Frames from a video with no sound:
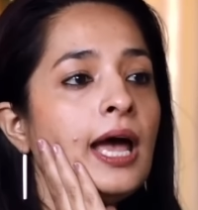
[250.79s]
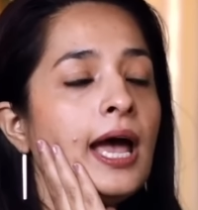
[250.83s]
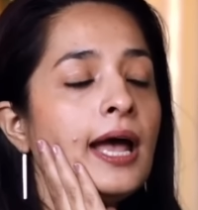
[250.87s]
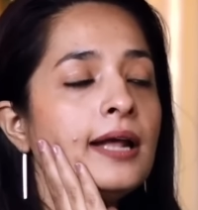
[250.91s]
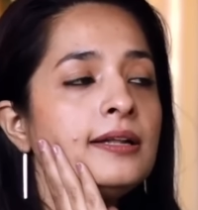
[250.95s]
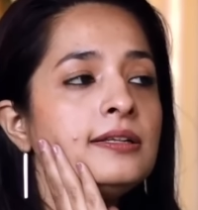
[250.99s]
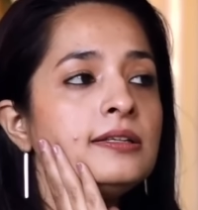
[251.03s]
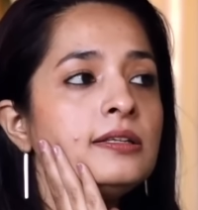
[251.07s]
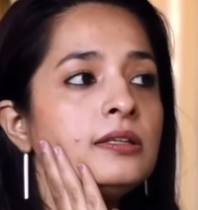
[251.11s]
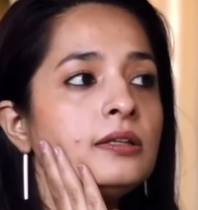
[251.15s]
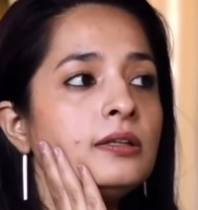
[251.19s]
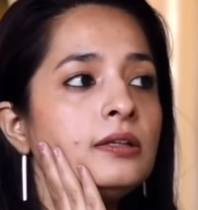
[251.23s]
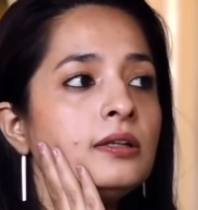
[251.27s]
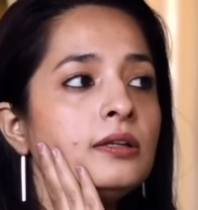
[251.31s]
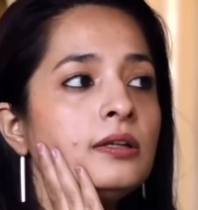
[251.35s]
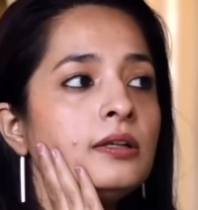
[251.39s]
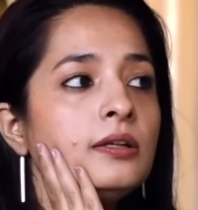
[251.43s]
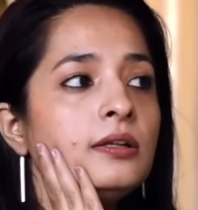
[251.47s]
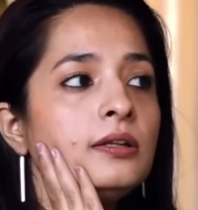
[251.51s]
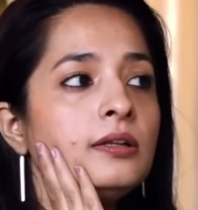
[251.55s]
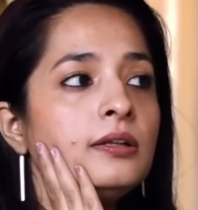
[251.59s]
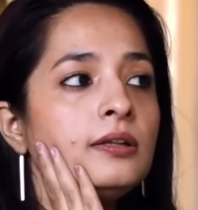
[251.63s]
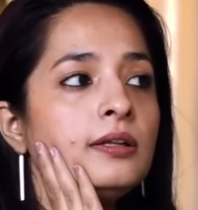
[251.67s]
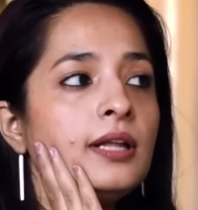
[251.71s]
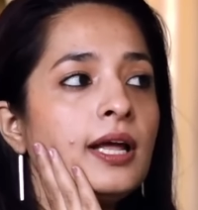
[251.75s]
And
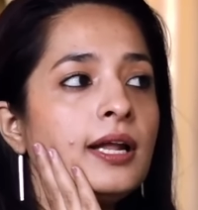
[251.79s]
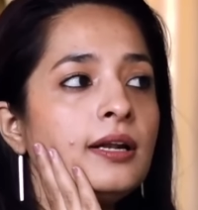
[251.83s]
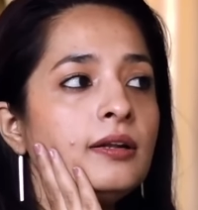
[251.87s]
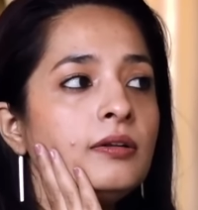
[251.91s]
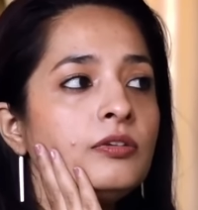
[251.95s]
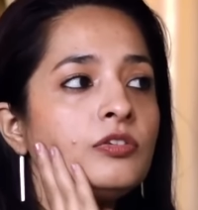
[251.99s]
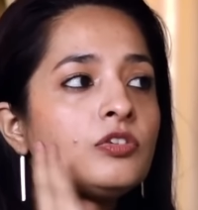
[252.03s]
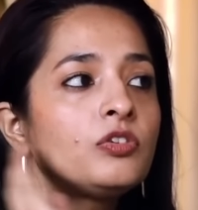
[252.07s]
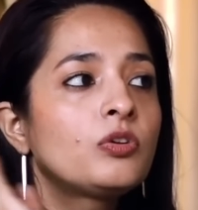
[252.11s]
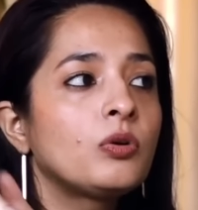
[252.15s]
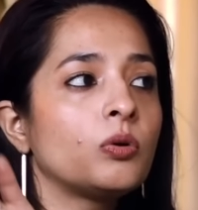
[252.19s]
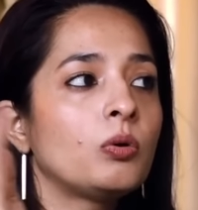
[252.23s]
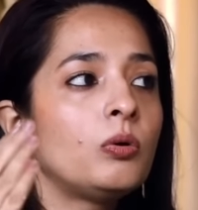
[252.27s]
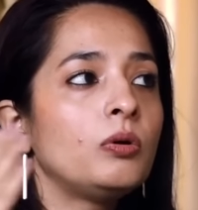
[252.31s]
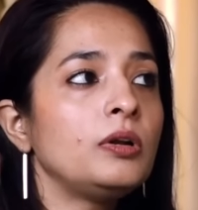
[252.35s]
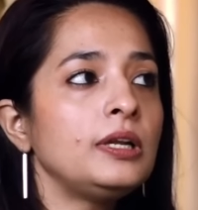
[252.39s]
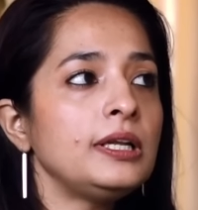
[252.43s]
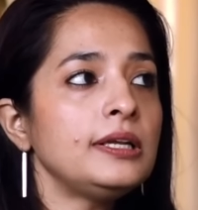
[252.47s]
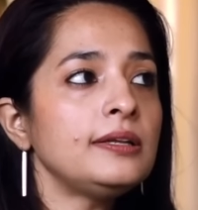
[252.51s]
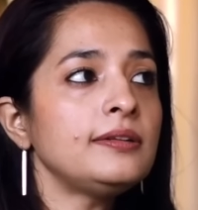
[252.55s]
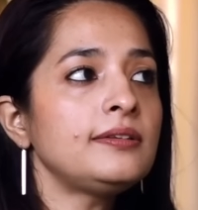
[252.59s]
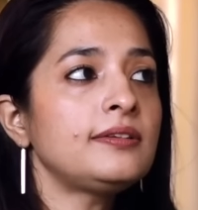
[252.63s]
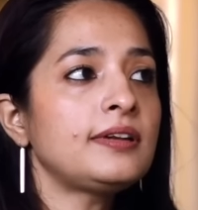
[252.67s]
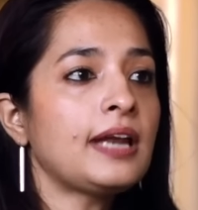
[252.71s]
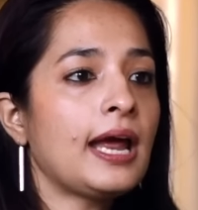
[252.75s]
then
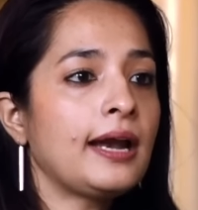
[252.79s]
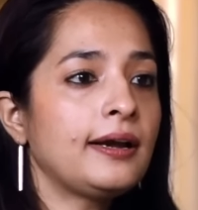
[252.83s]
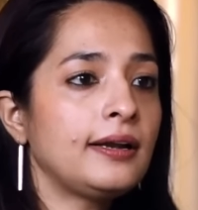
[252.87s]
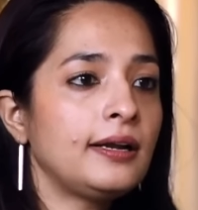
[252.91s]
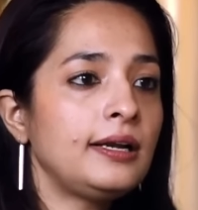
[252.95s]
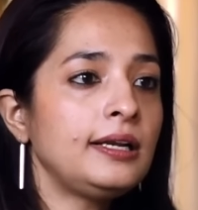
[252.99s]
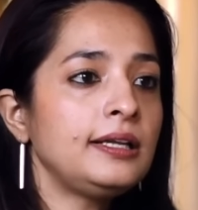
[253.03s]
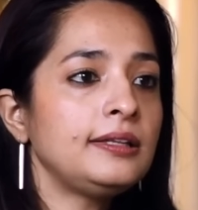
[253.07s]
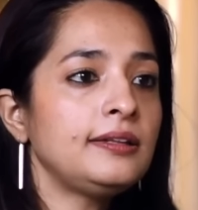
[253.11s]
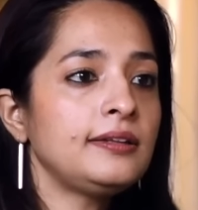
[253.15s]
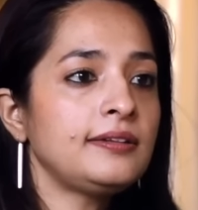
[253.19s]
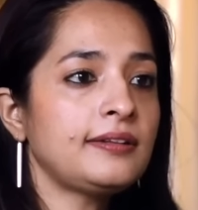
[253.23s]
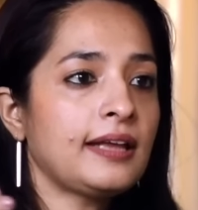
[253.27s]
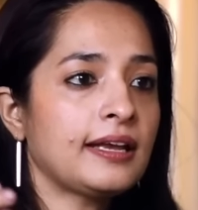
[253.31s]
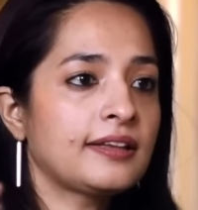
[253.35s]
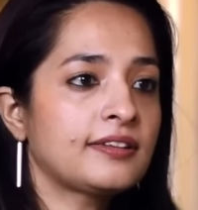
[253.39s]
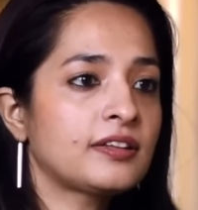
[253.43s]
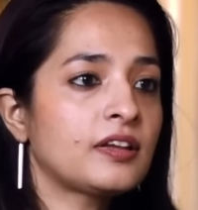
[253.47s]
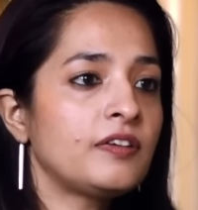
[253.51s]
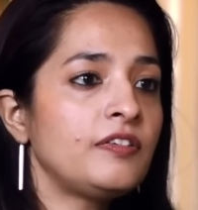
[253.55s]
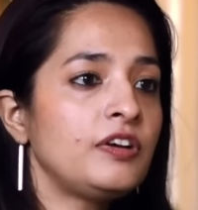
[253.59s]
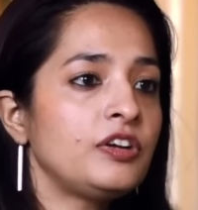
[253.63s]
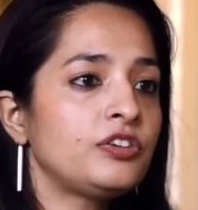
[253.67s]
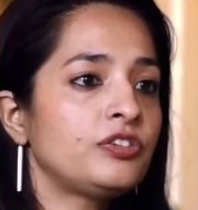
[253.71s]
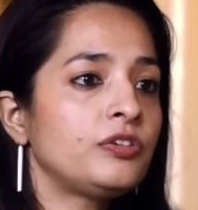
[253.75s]
slowly steadily this
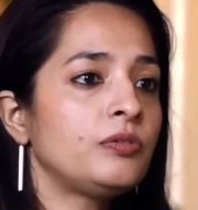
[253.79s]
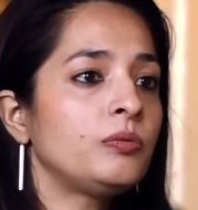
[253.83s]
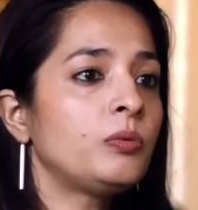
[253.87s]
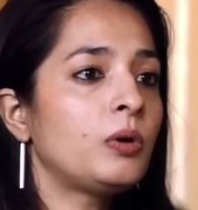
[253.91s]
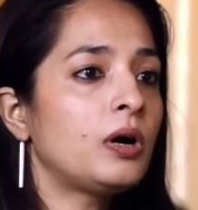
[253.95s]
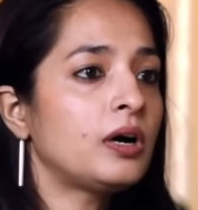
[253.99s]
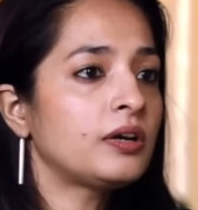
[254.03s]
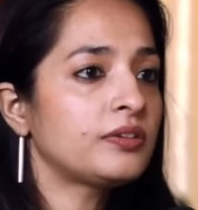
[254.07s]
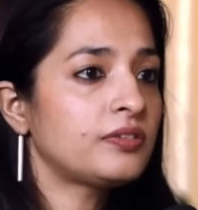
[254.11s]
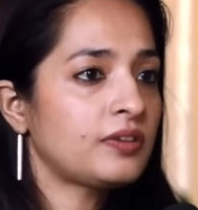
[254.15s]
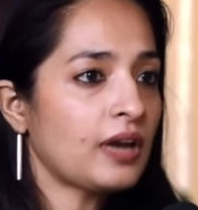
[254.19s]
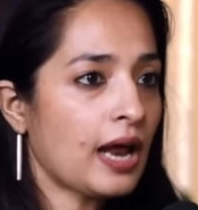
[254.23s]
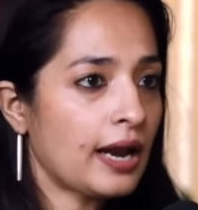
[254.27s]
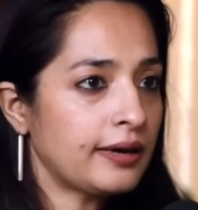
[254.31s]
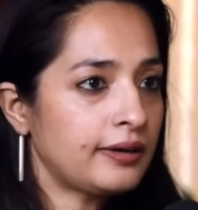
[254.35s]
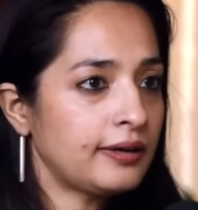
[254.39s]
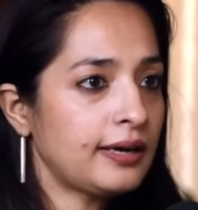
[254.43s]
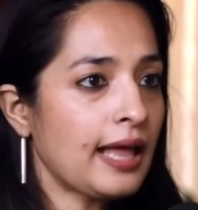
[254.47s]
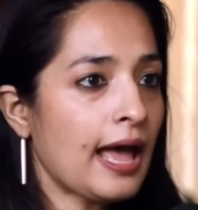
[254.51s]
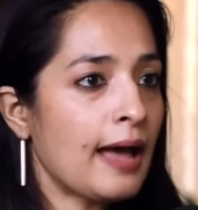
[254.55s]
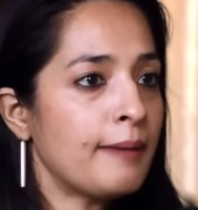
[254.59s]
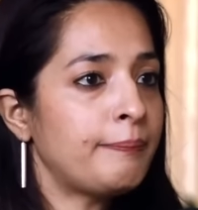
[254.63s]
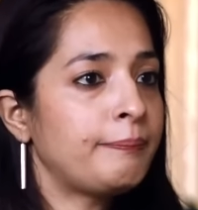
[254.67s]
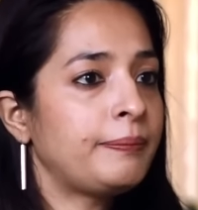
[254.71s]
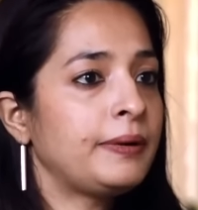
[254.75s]
excavation work
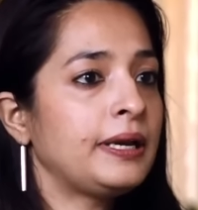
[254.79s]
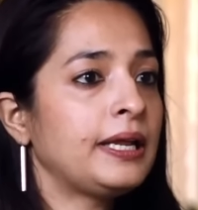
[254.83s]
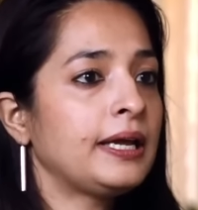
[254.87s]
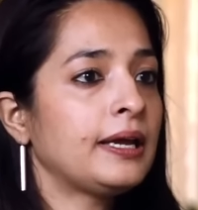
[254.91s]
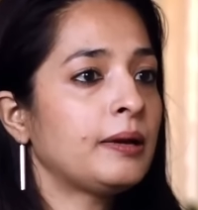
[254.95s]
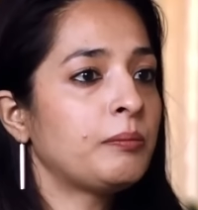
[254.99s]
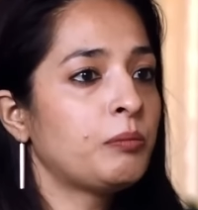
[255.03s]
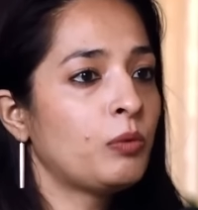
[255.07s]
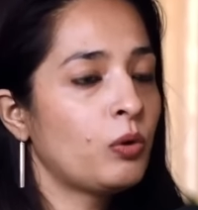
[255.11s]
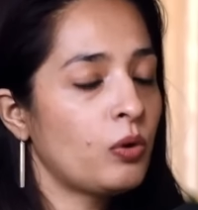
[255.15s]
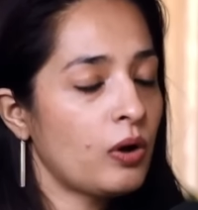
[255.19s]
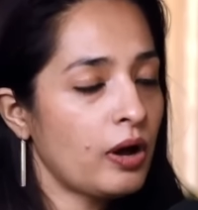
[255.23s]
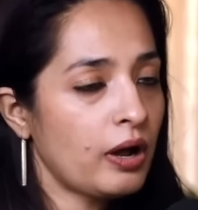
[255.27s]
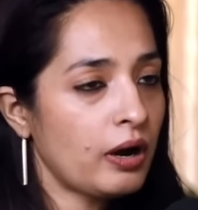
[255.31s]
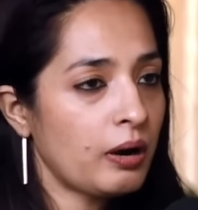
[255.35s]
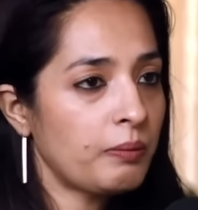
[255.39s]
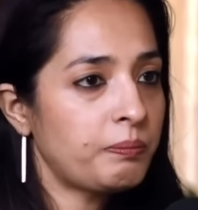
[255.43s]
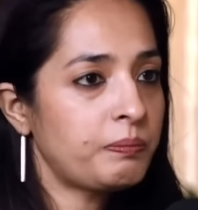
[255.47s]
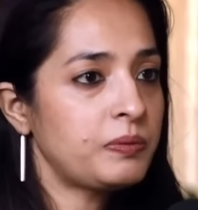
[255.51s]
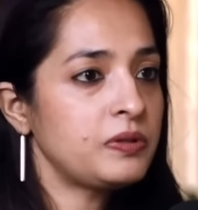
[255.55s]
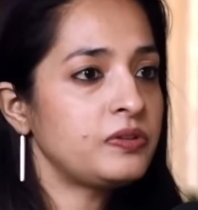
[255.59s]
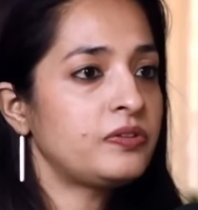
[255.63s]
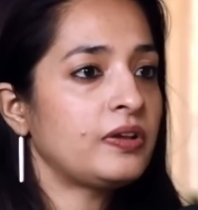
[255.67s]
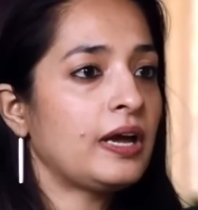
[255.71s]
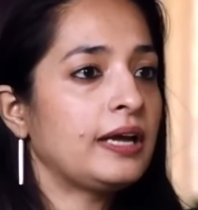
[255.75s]
started happening more
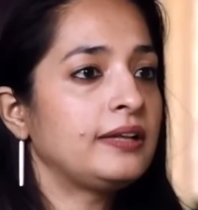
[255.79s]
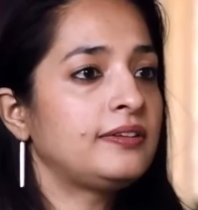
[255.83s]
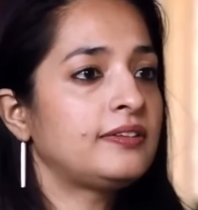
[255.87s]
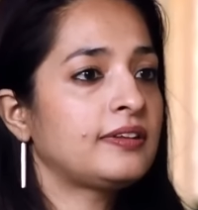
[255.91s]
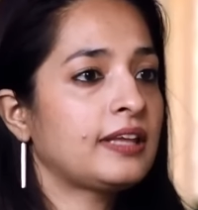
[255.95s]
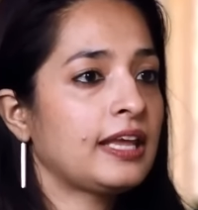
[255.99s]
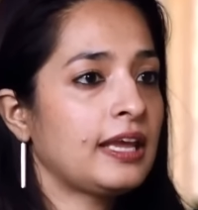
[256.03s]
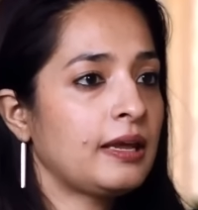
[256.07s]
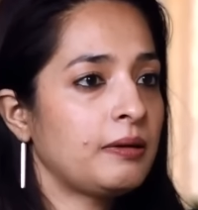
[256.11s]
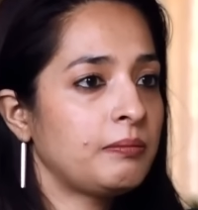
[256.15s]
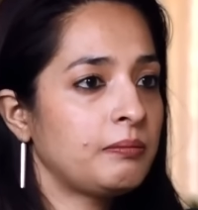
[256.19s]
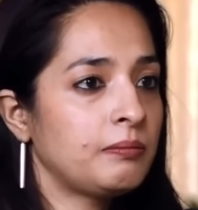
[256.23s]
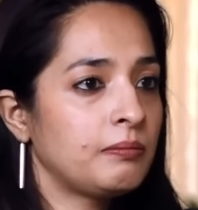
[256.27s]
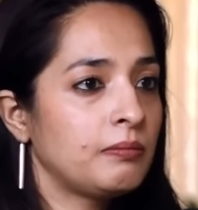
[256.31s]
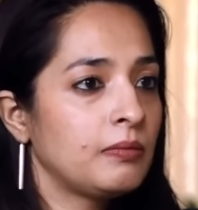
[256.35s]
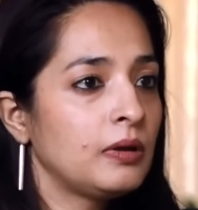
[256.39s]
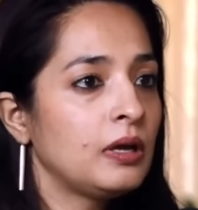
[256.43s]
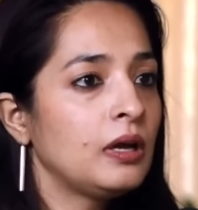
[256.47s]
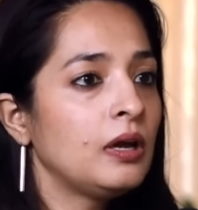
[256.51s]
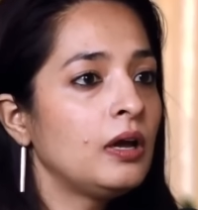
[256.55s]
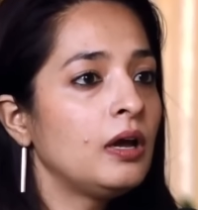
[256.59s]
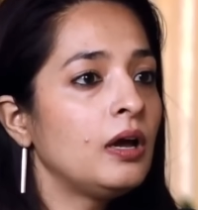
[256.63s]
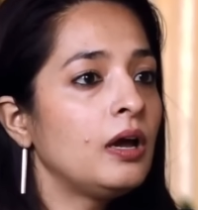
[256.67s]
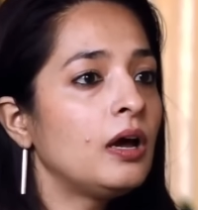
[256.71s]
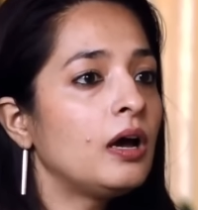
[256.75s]
harappan sites came
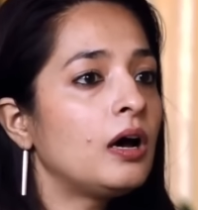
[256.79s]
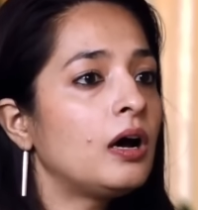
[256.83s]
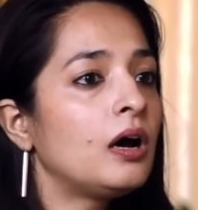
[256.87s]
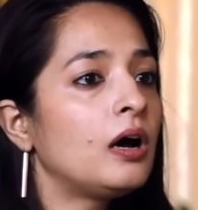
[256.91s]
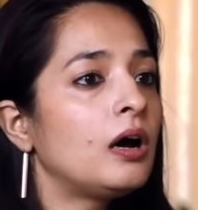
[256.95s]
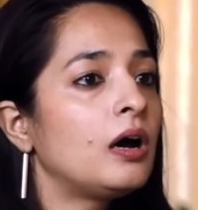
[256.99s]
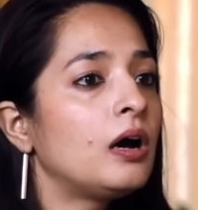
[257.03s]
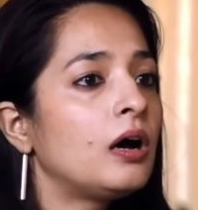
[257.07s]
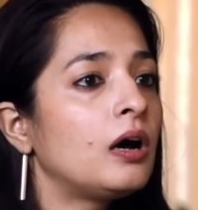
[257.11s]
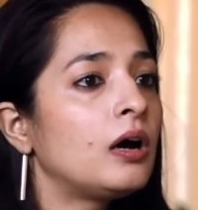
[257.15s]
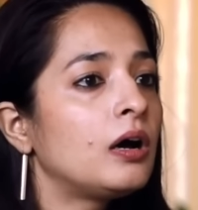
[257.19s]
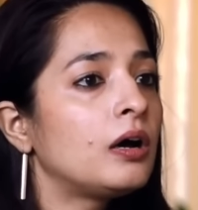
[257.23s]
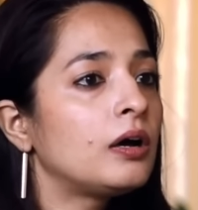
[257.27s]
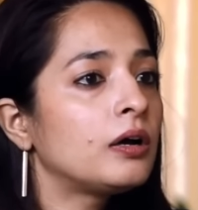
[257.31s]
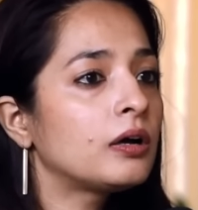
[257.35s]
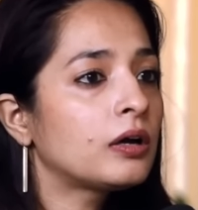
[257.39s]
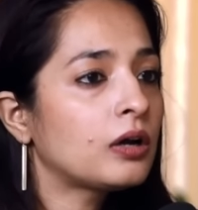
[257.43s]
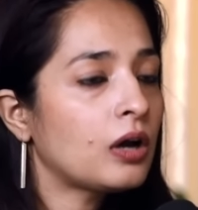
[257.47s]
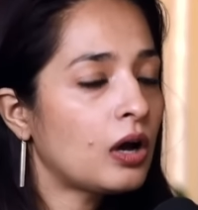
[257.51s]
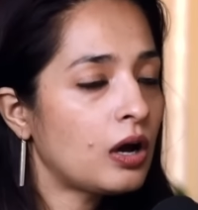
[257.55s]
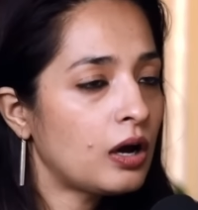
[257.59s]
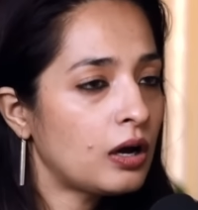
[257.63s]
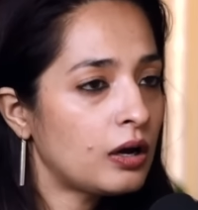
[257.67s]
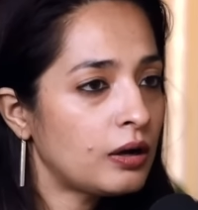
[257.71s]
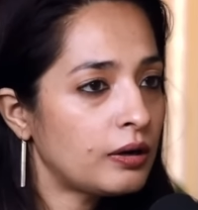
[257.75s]
uh,
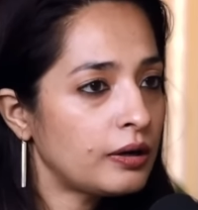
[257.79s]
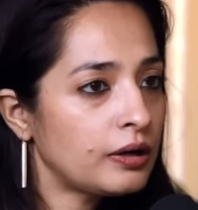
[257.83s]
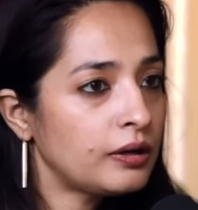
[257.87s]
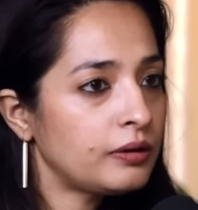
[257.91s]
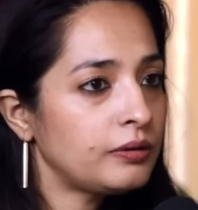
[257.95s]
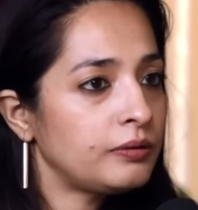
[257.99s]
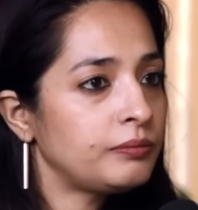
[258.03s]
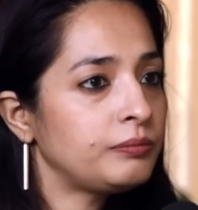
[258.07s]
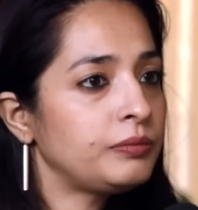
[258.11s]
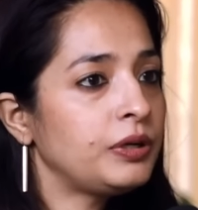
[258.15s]
uh,